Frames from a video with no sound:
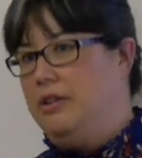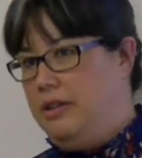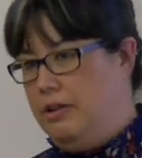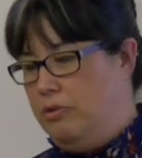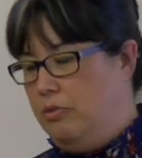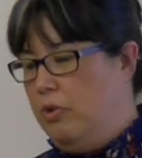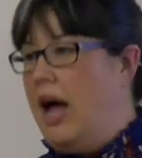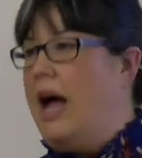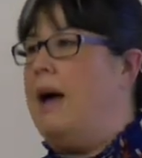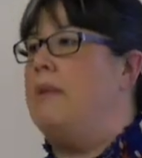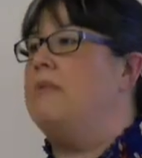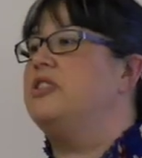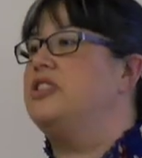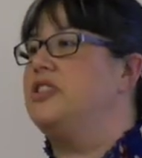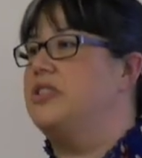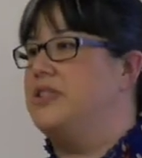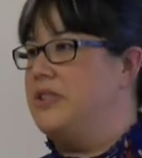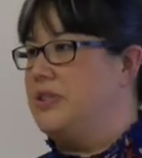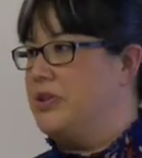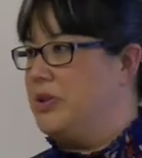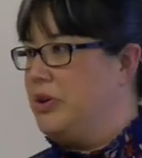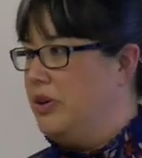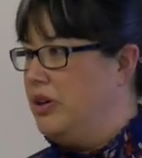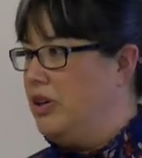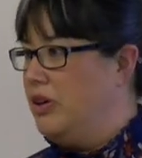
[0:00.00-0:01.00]
well, how much is
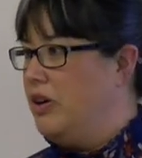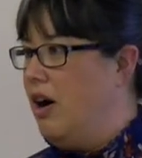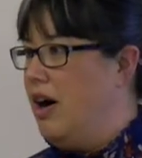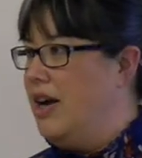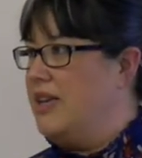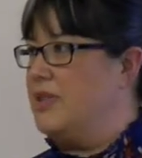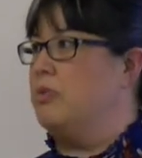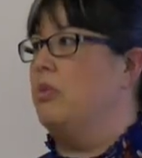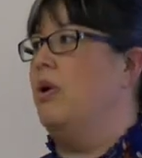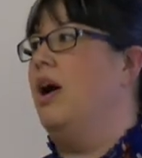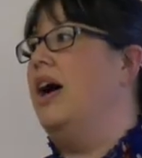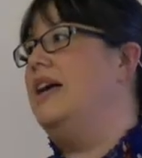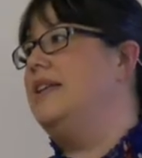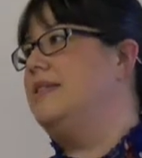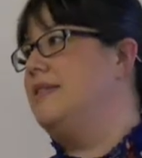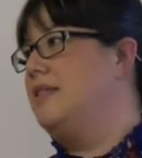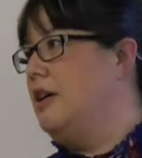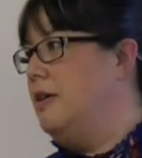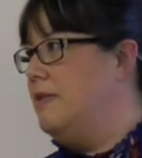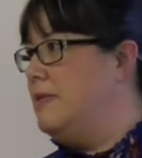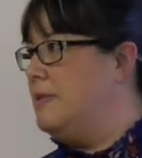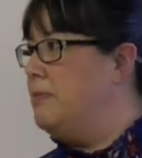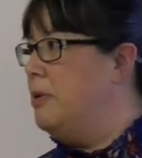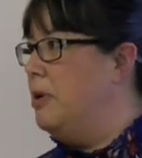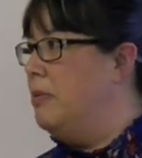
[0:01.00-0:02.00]
this going to cost? Why is it
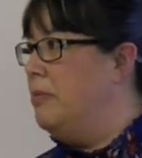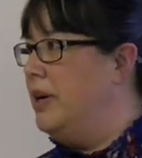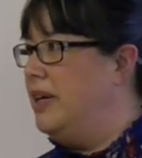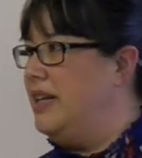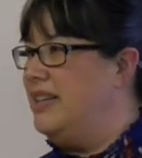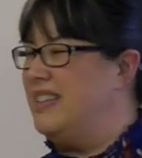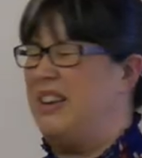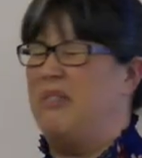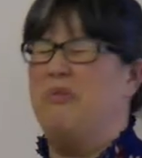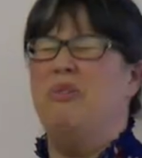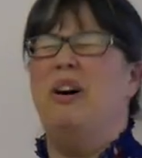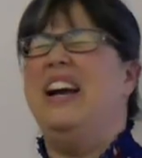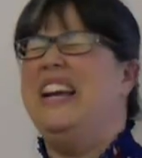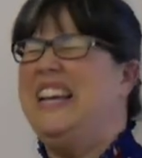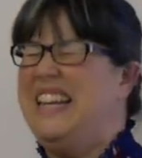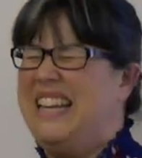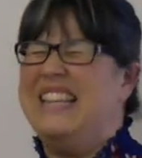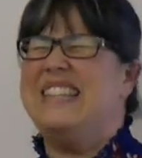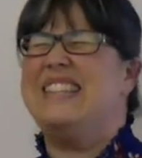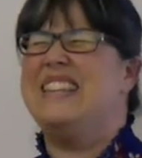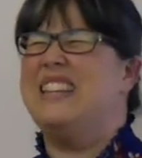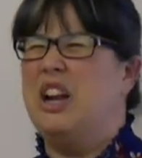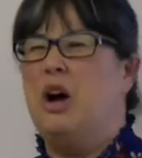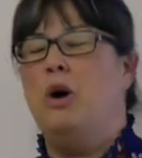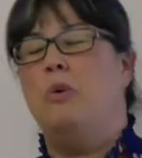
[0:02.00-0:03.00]
always about money? It's like, why
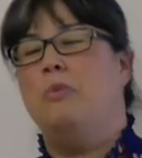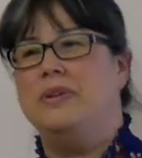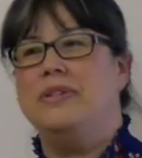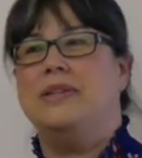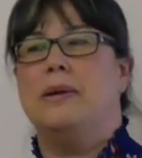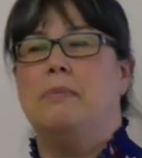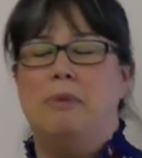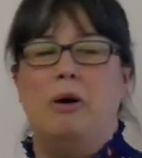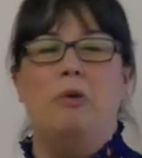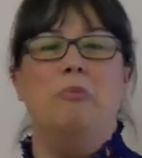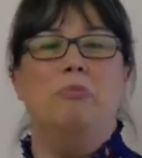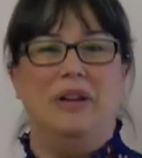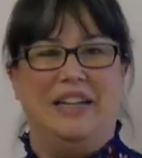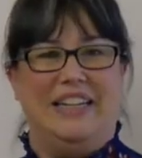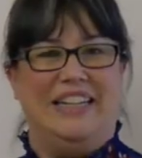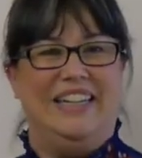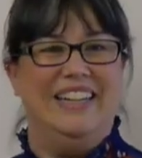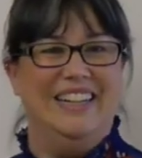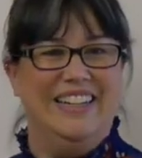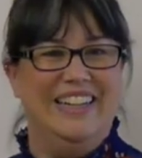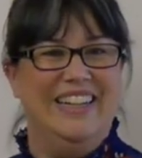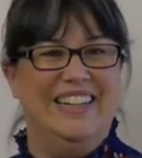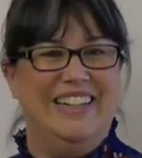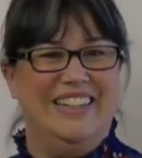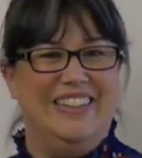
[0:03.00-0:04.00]
is it always about money?
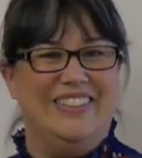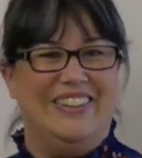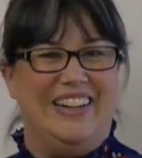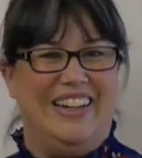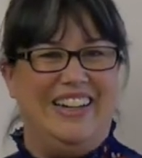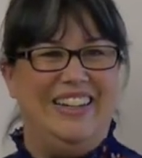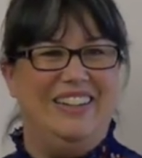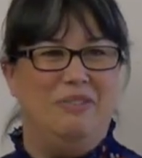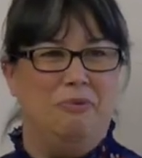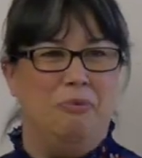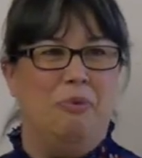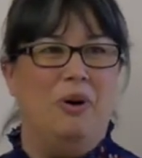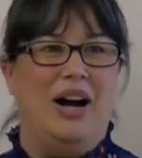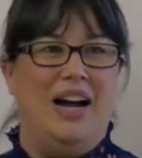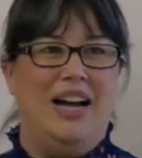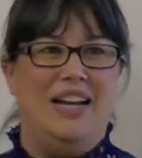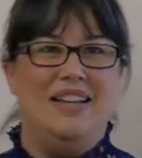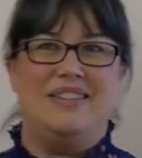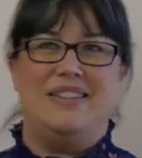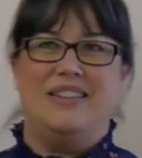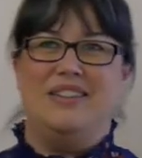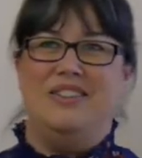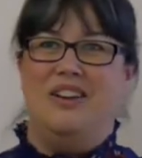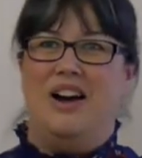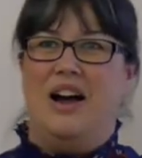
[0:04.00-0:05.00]
right? Why
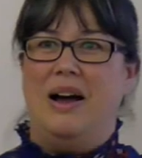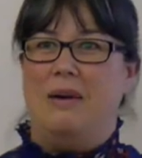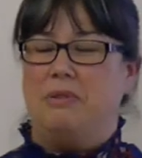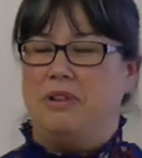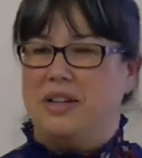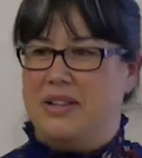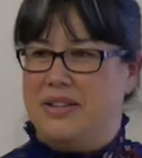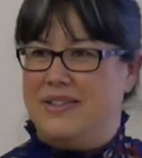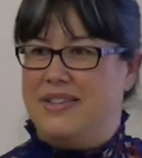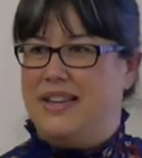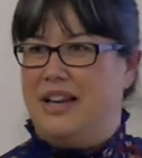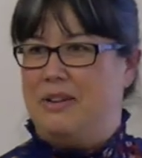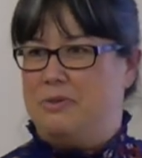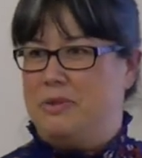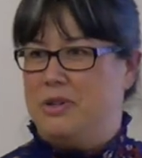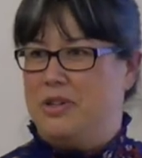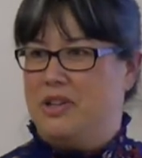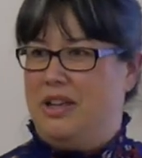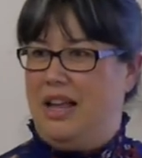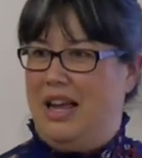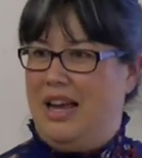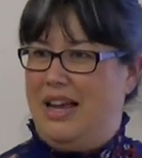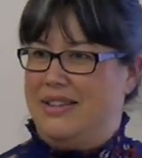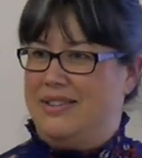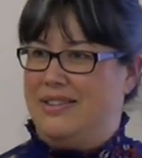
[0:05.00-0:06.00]
is it not
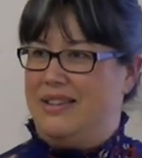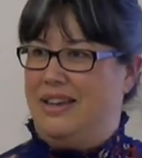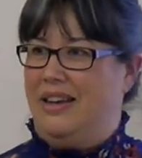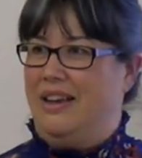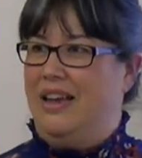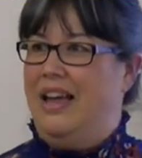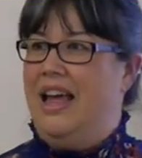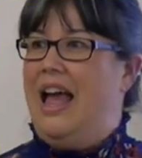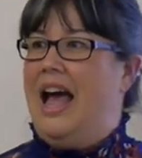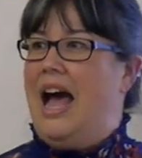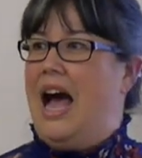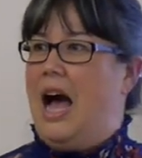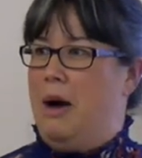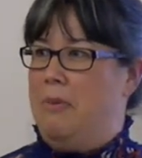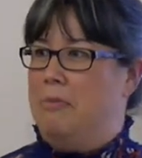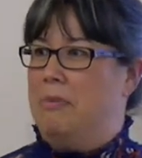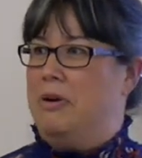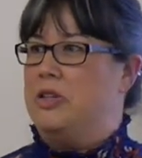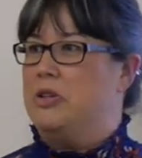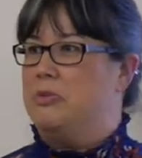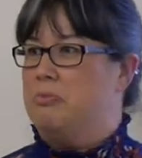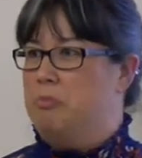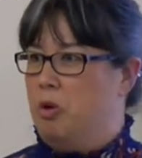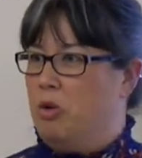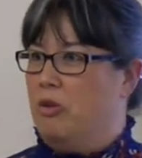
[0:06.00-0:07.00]
conceptualizing how
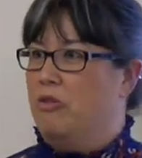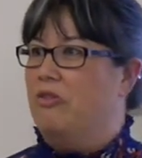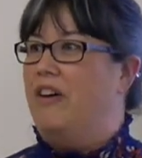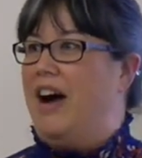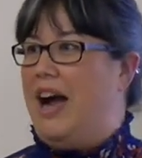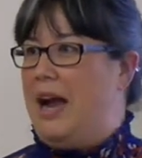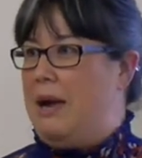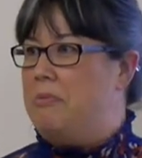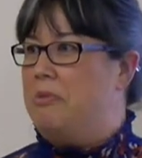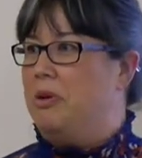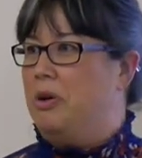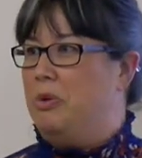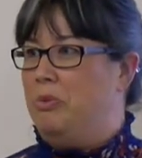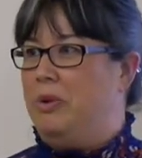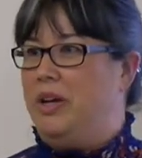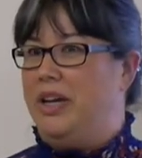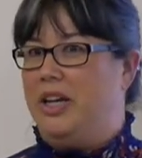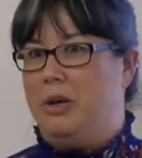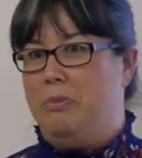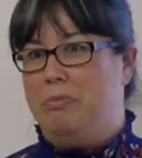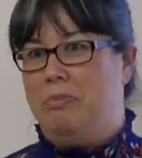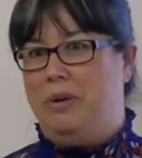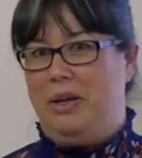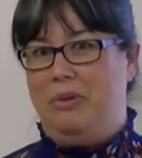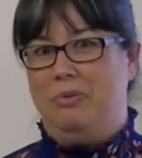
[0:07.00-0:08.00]
much more vibrant we
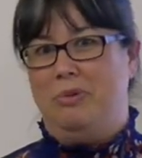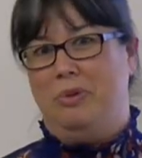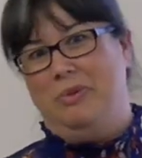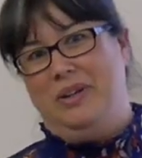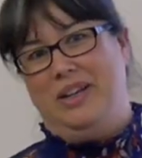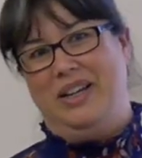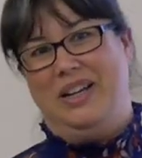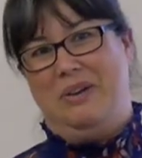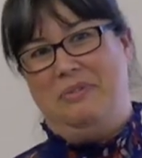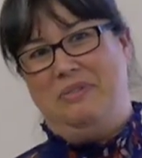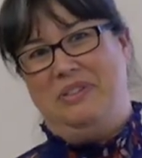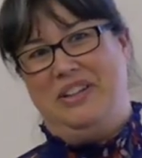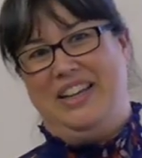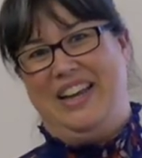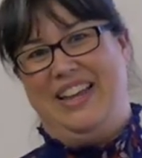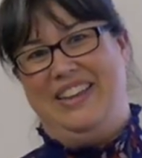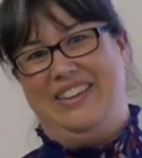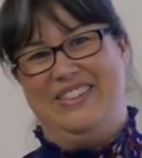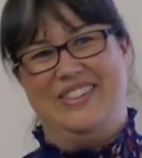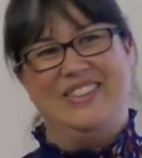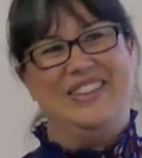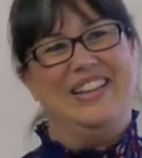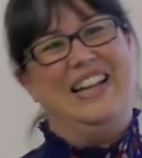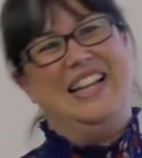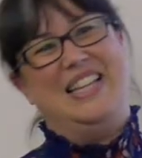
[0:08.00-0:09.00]
could be when we come
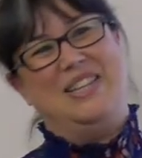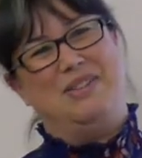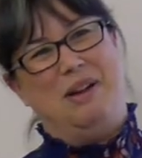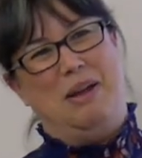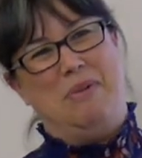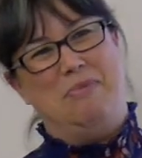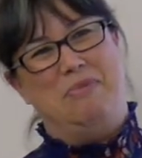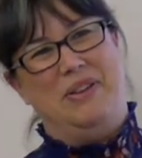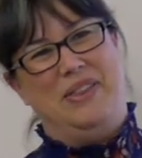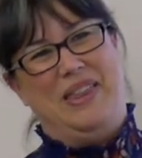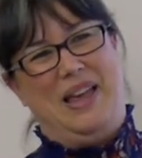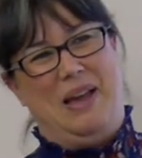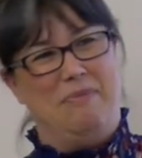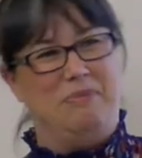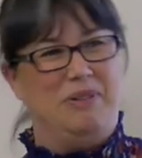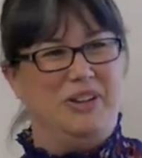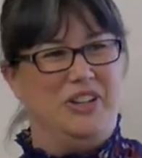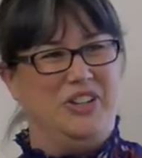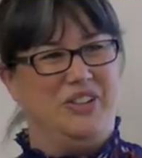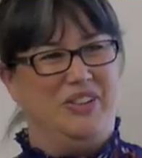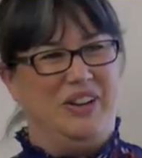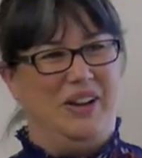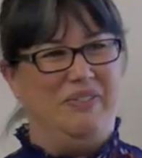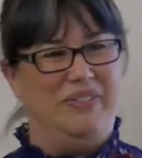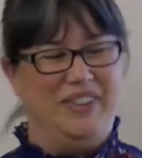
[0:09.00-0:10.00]
together? So that's why I put that
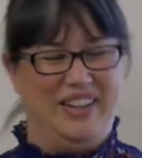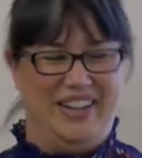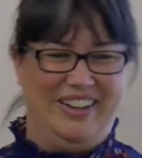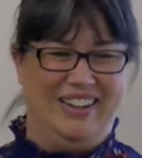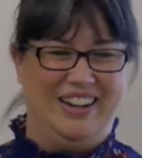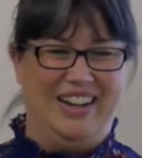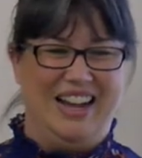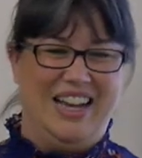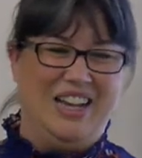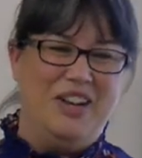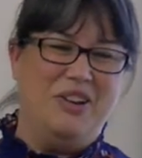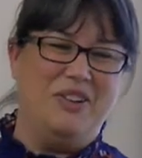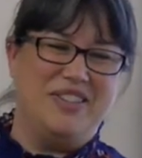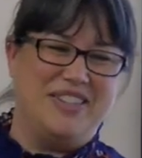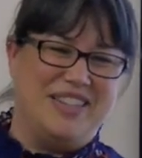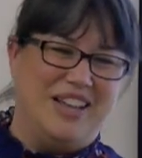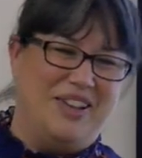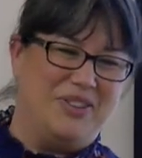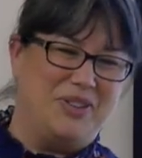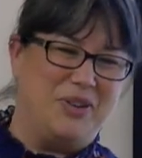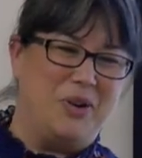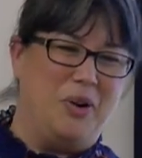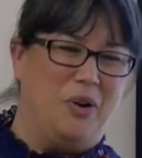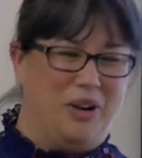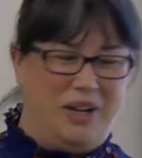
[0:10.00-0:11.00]
picture up there. I know it
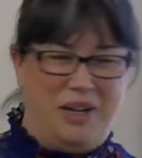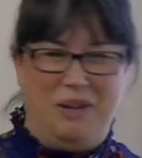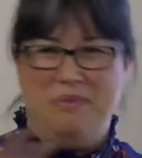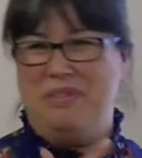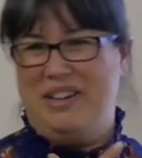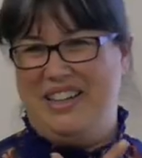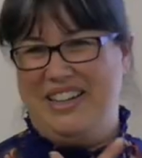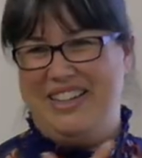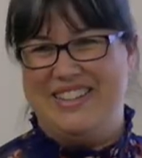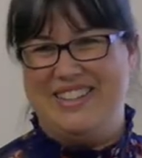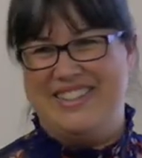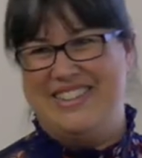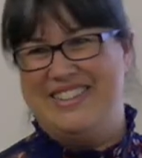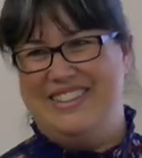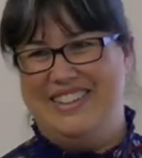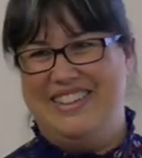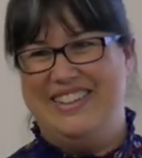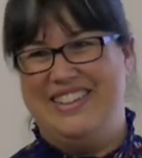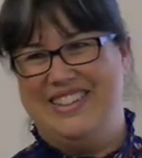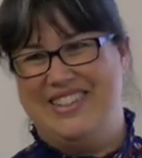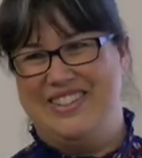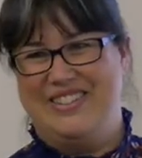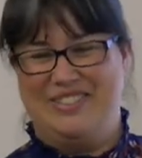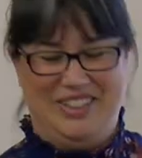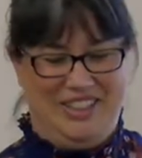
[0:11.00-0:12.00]
sounds corny, but it's,
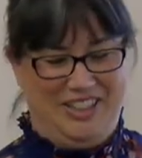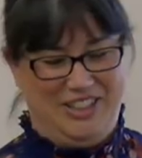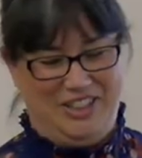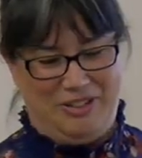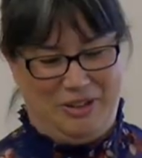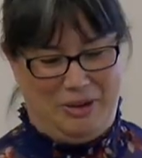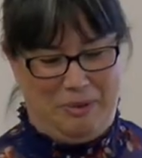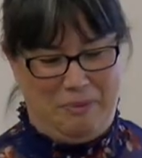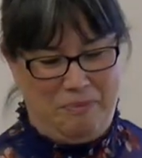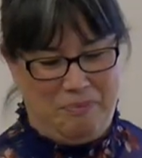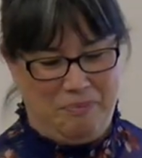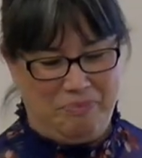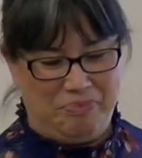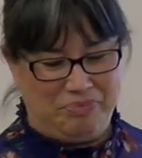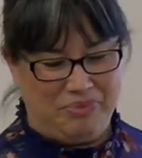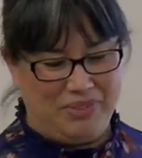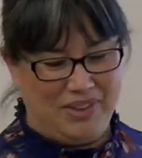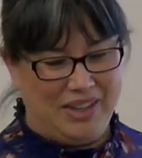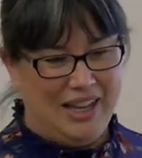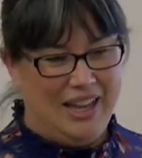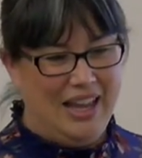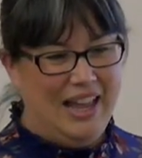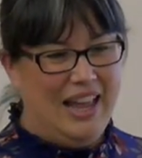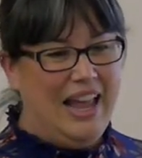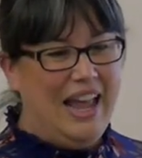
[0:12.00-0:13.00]
it's really true.
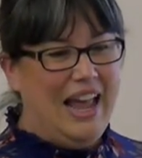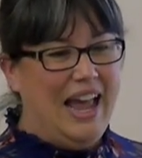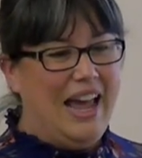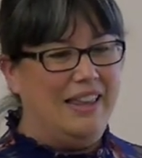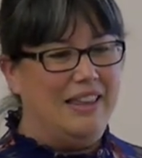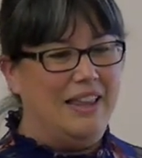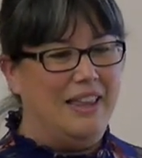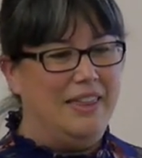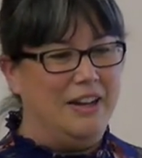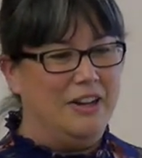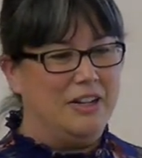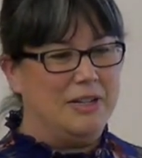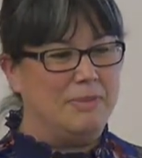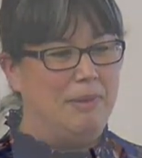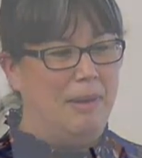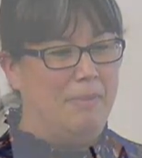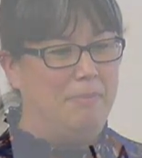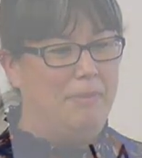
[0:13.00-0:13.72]
And then there's my